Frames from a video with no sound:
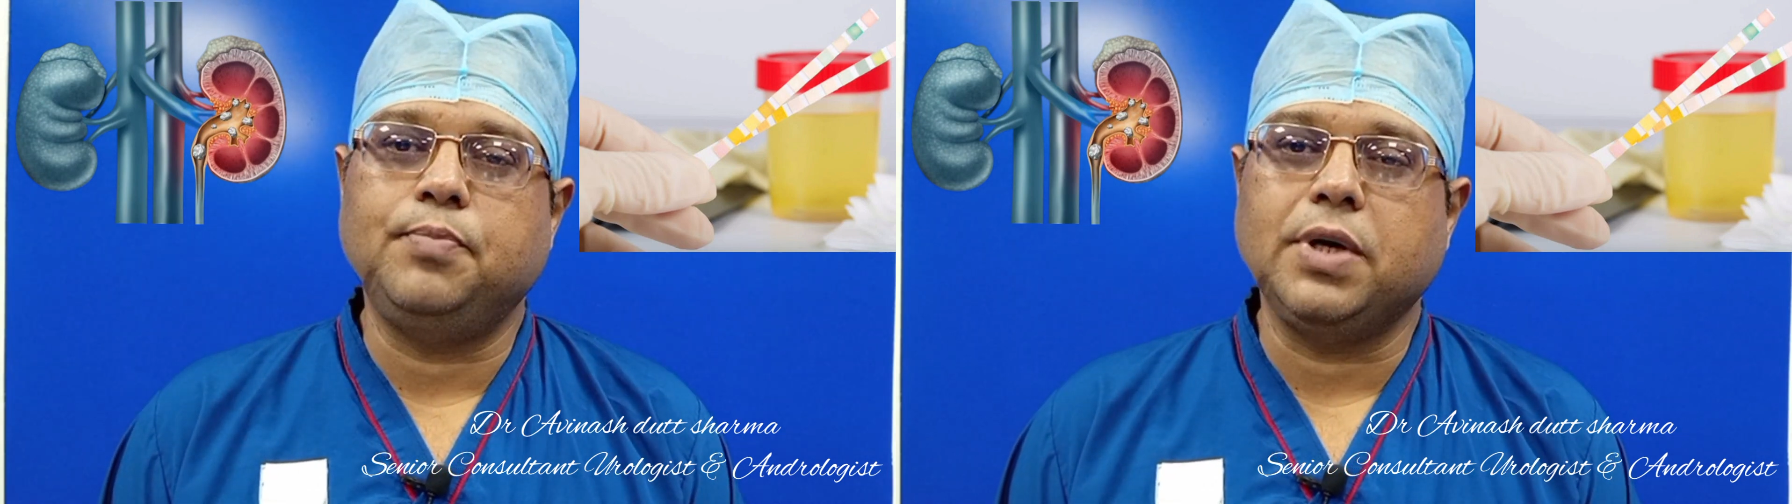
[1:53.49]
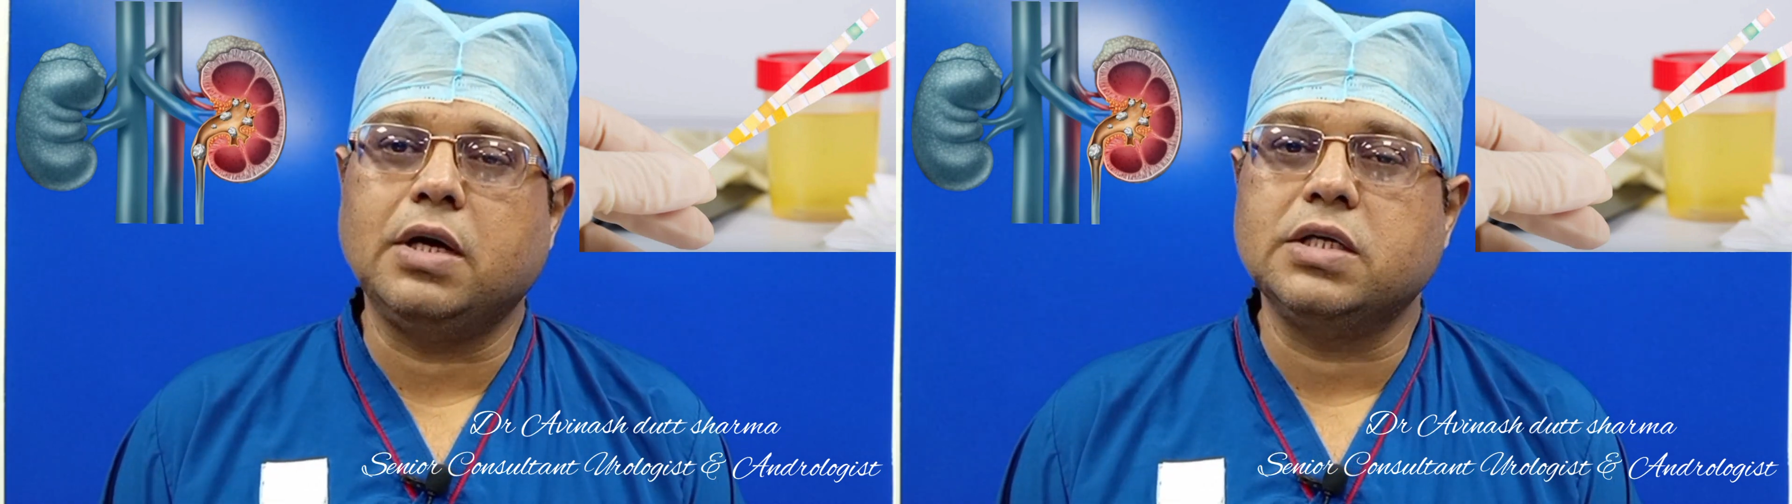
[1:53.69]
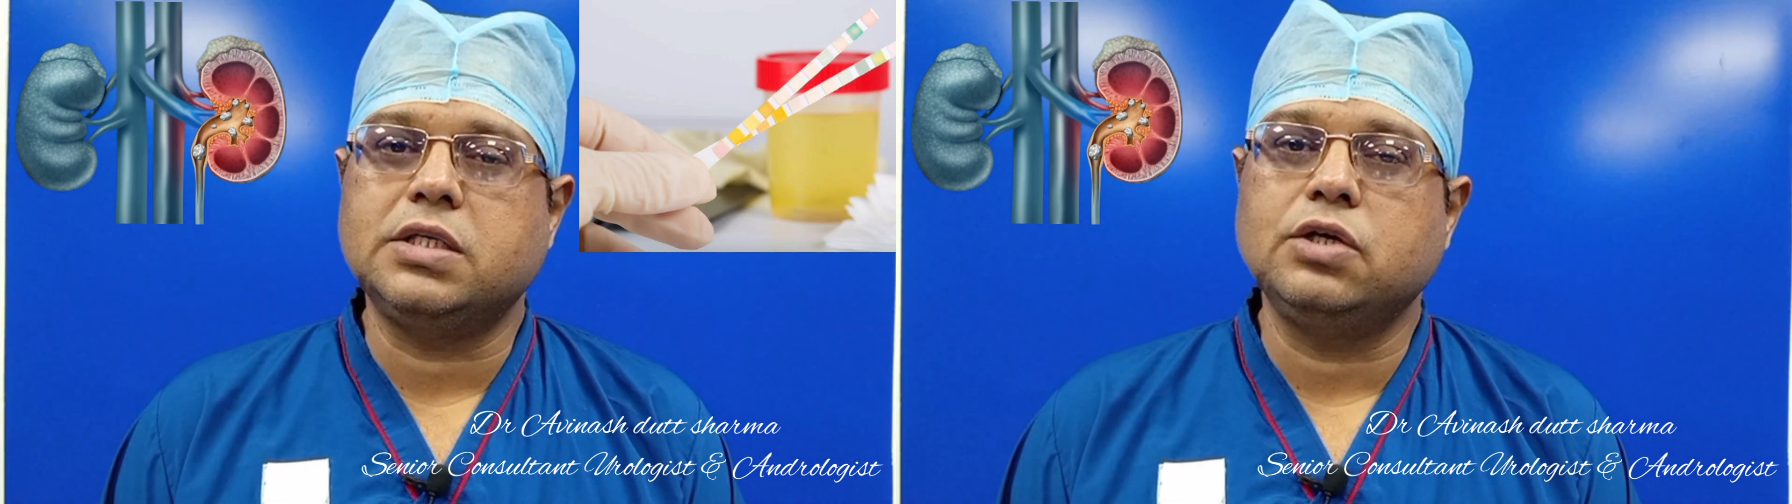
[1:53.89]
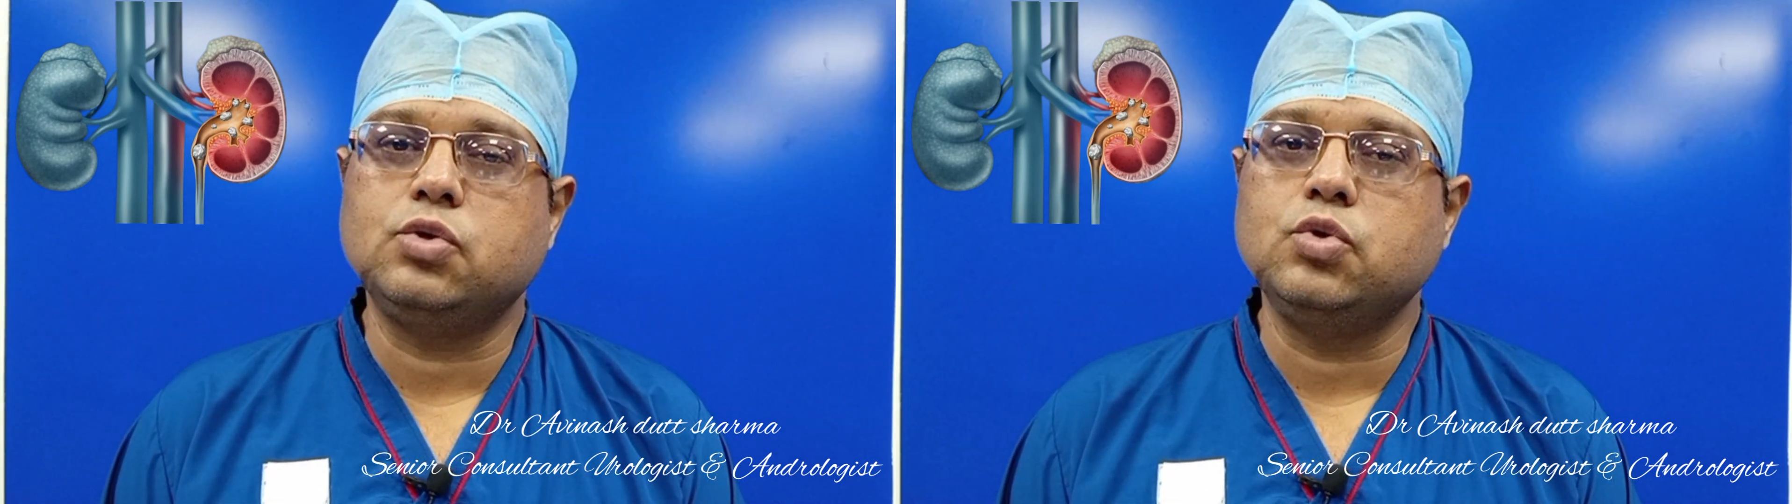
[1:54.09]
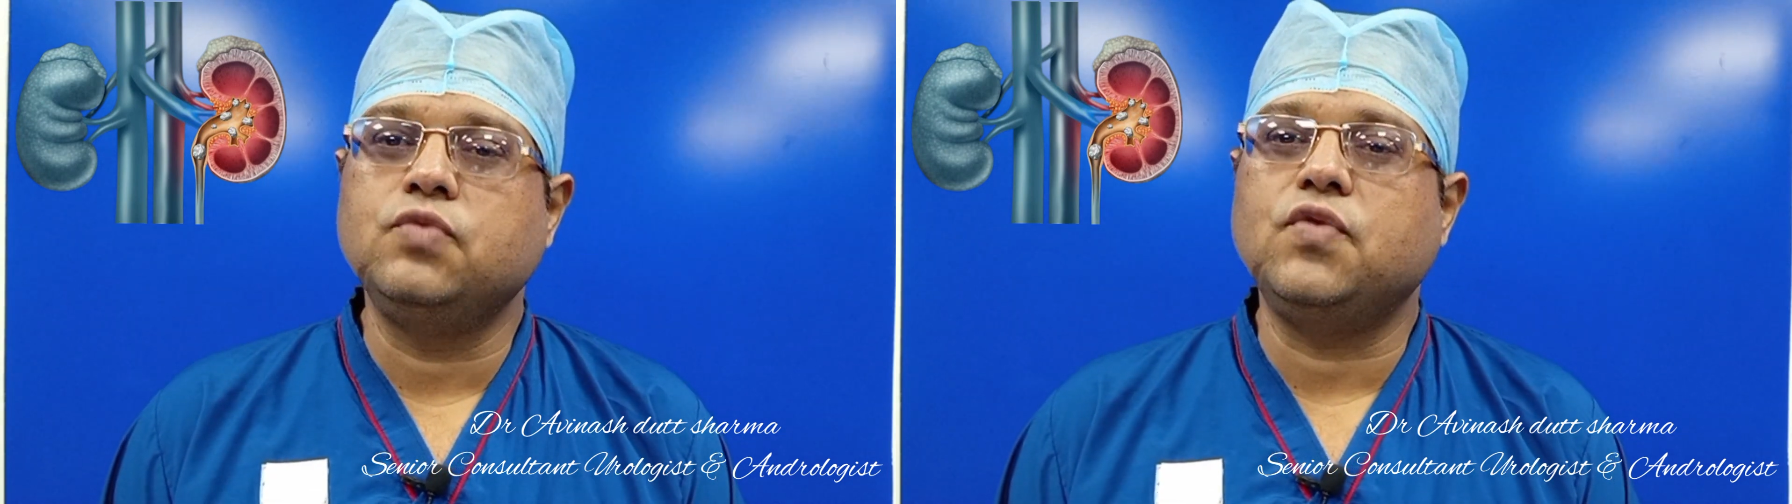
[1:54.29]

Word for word: precursor to